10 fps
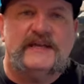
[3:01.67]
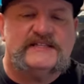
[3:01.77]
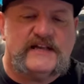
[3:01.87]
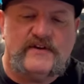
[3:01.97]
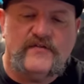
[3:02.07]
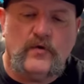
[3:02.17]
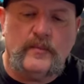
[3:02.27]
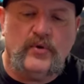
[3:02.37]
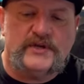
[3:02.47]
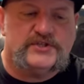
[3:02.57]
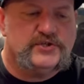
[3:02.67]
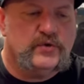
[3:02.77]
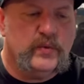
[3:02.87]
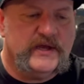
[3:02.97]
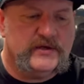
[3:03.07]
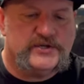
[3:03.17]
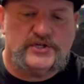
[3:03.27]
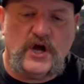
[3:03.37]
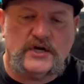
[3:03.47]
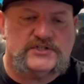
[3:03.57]
B74.2 wheeler
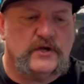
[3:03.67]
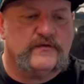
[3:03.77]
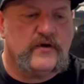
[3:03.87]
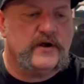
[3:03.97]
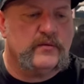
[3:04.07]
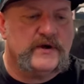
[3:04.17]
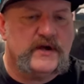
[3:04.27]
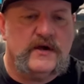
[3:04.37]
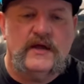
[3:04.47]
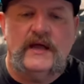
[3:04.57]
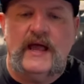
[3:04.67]
shocks on front and rear.